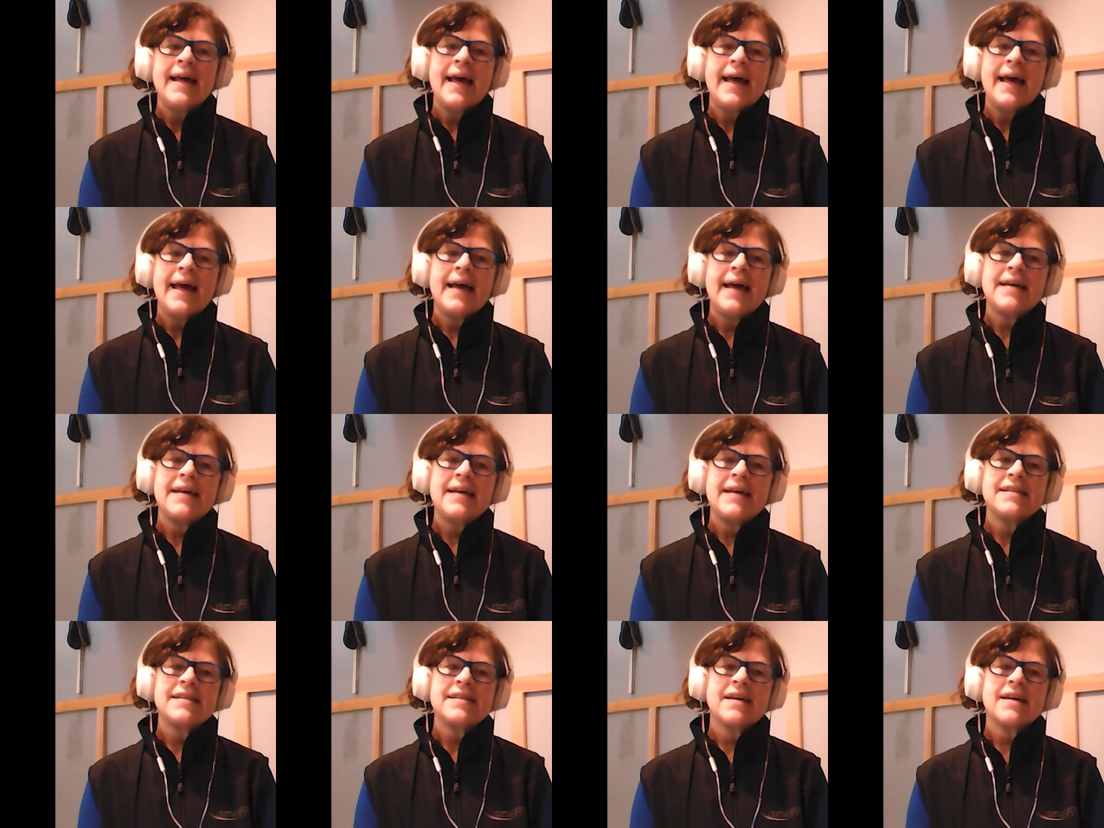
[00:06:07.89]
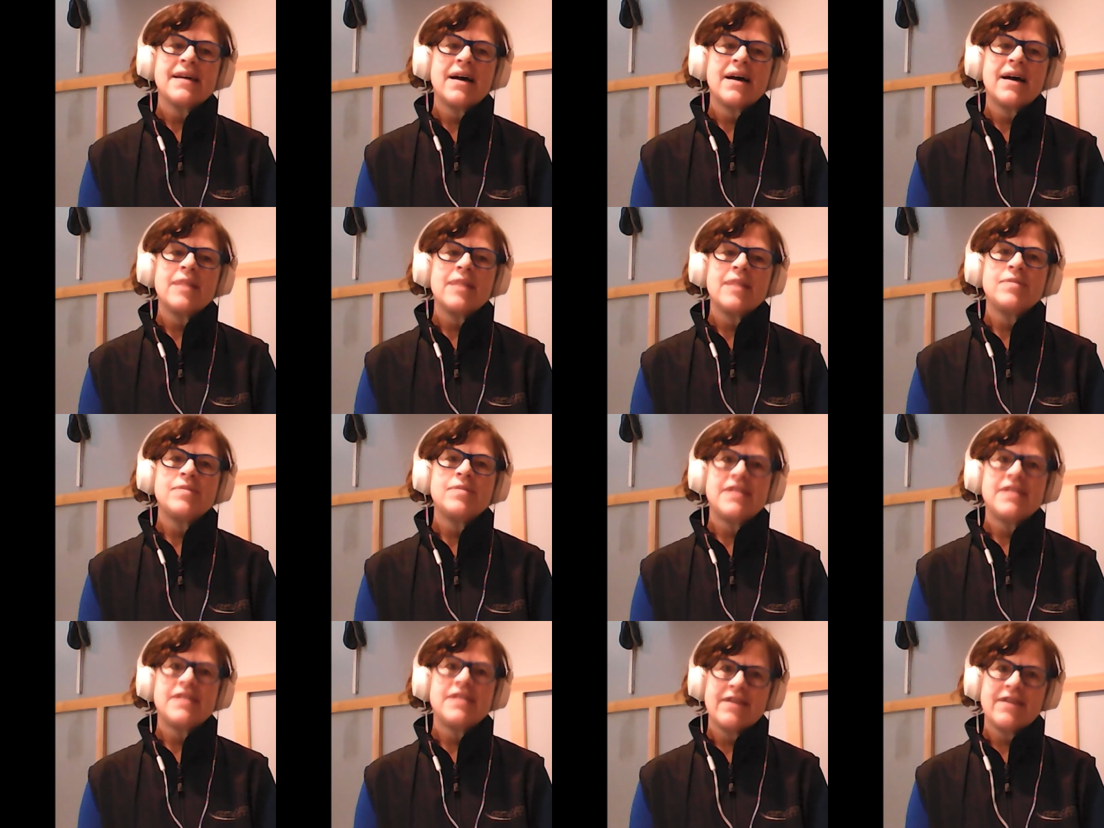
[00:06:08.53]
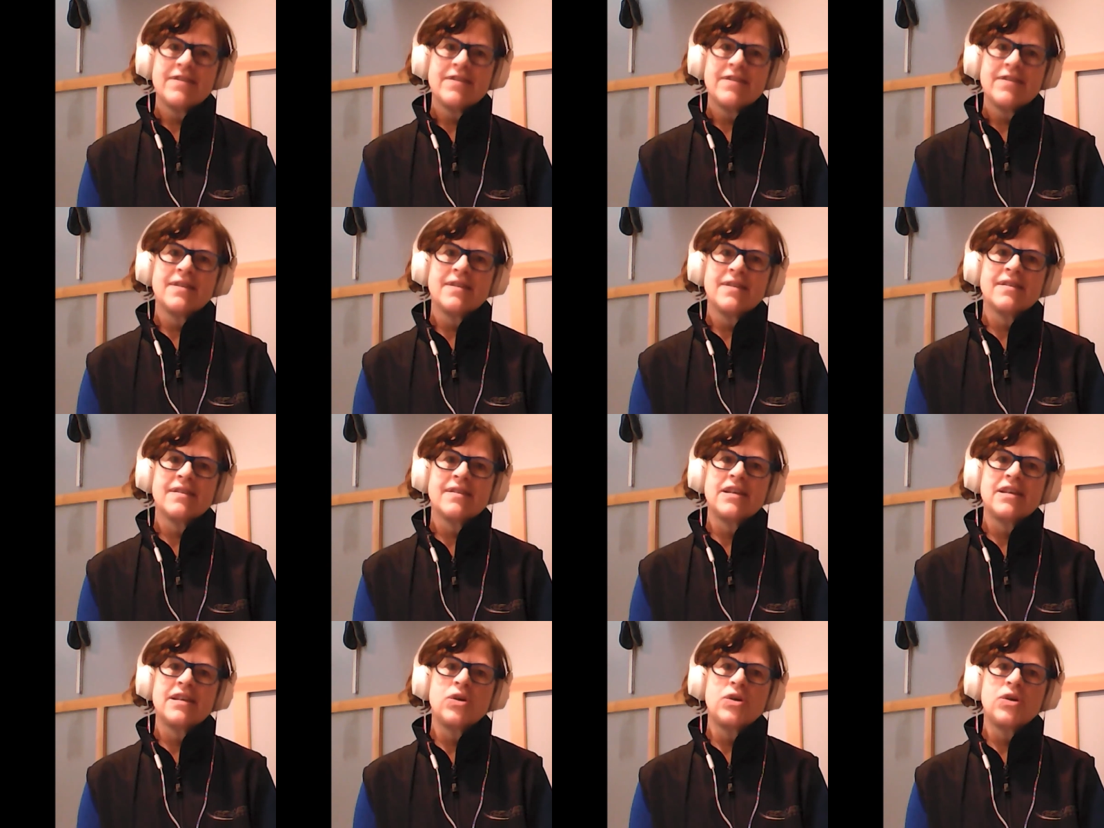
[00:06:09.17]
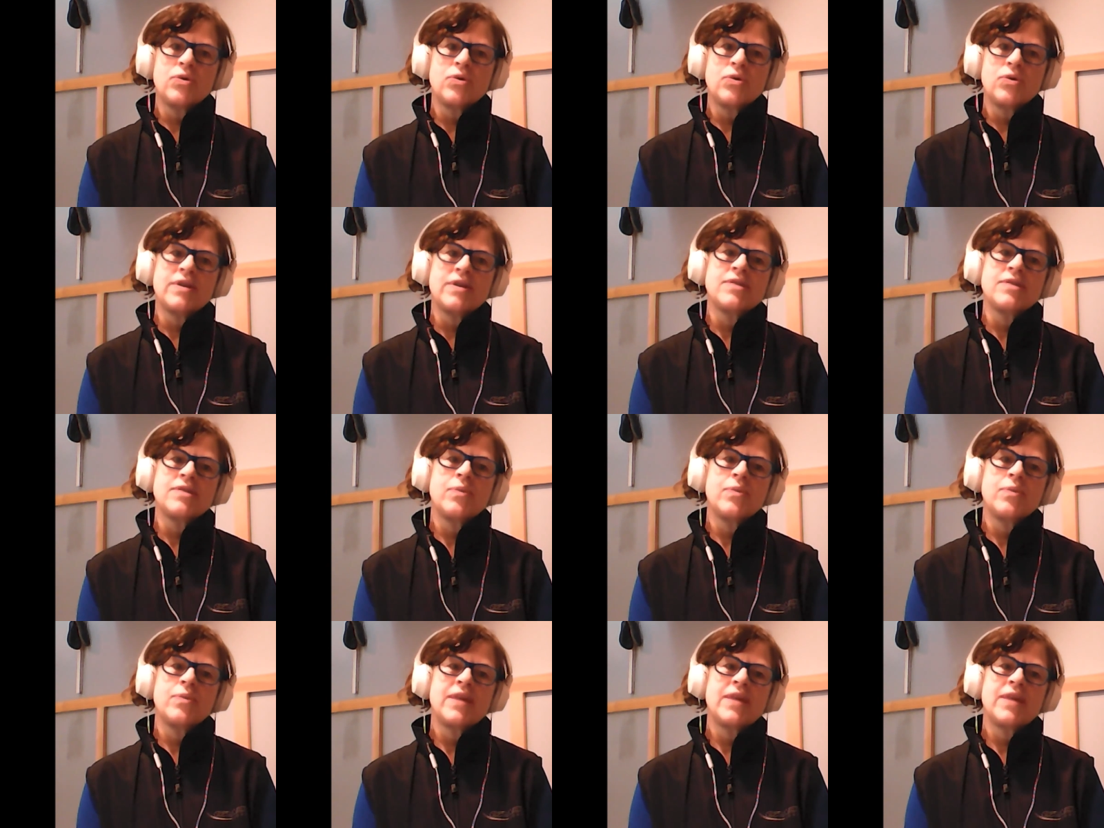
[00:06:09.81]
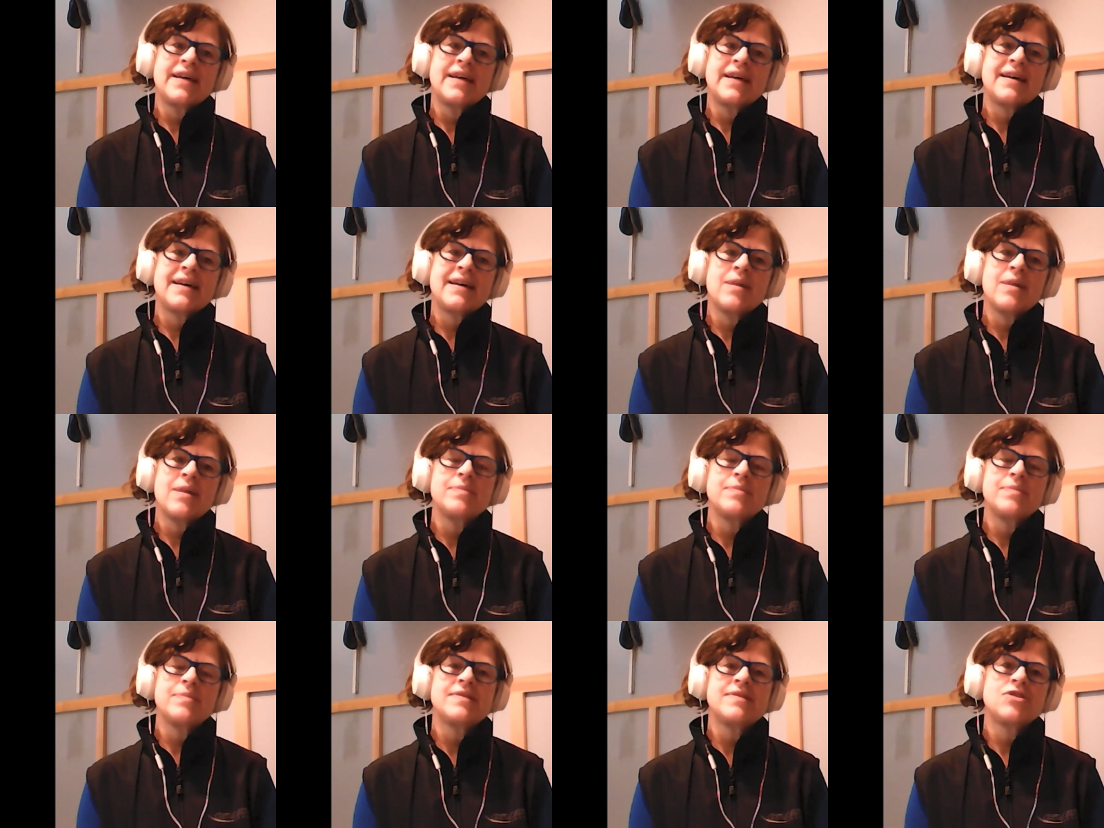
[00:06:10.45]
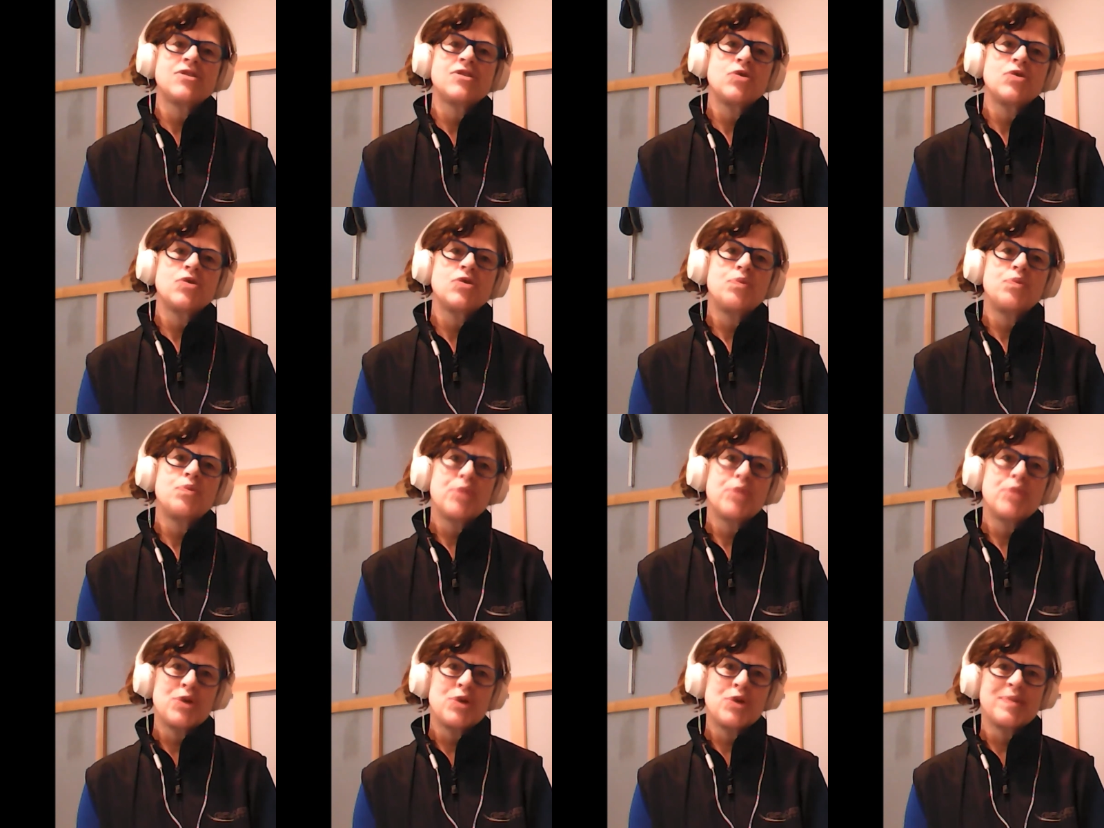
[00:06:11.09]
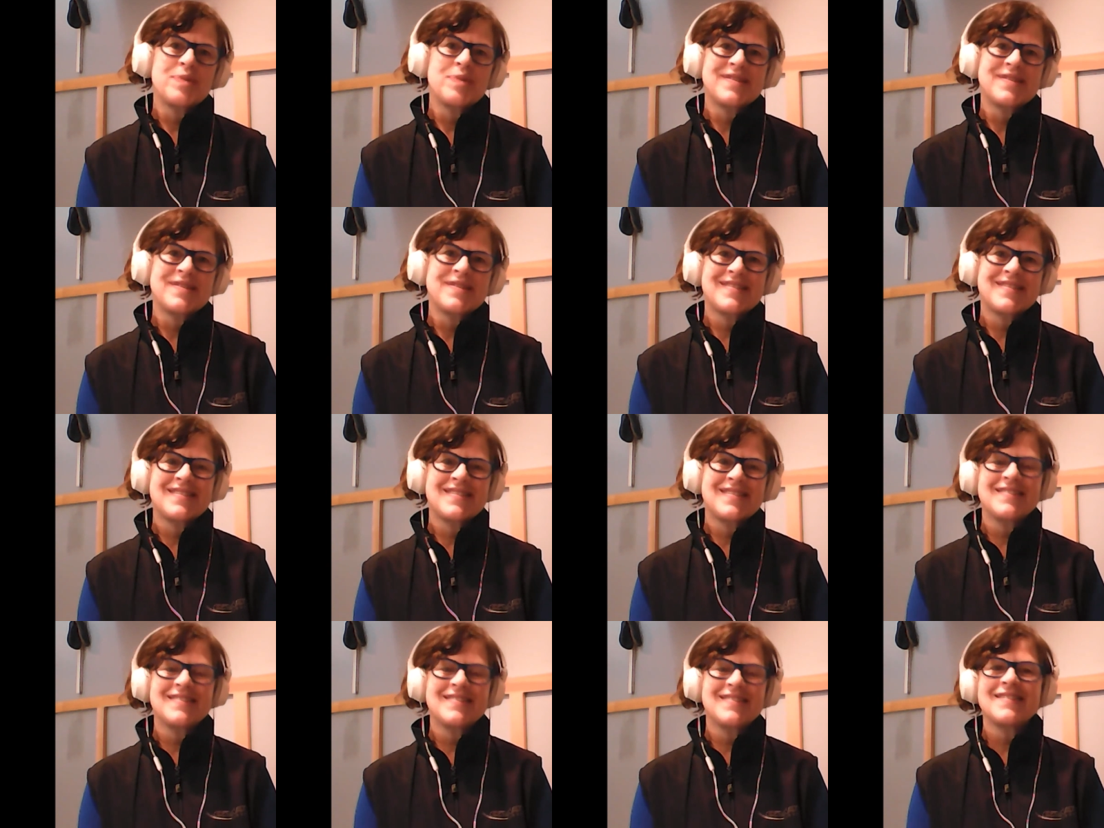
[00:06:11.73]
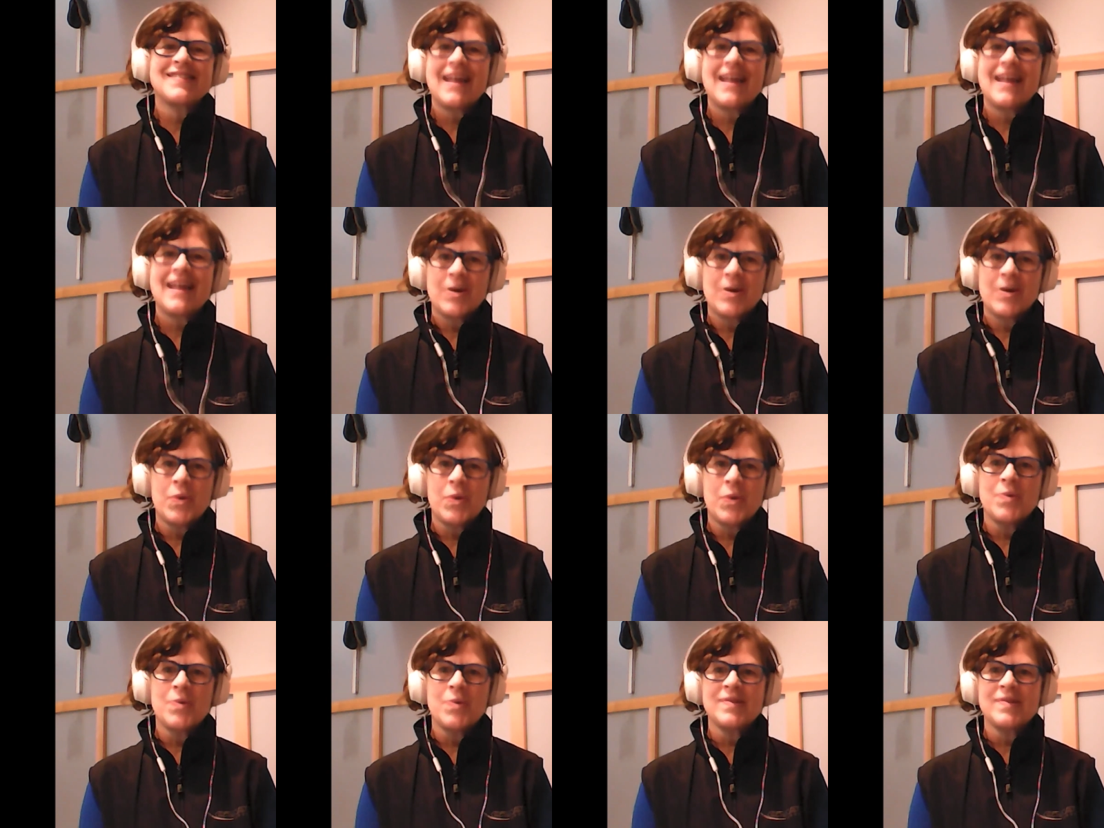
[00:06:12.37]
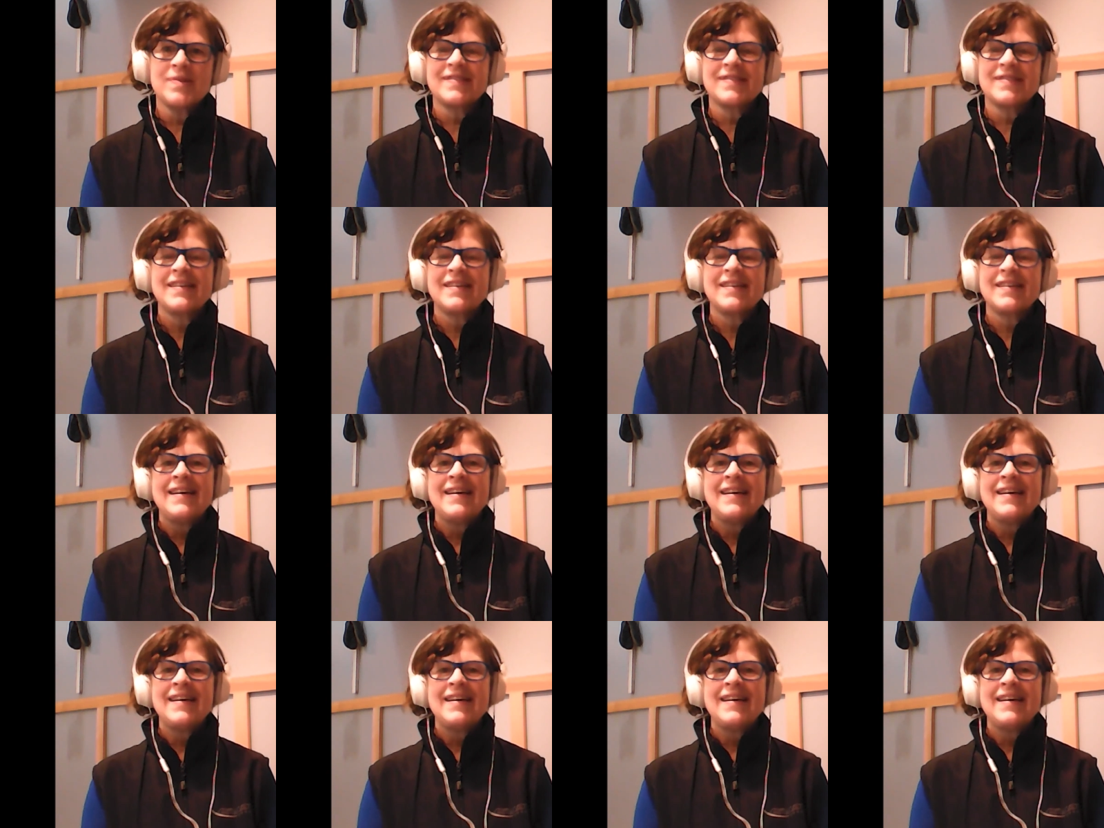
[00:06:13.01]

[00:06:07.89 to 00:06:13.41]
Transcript: And I am definitely good when it comes to purpose, to set goals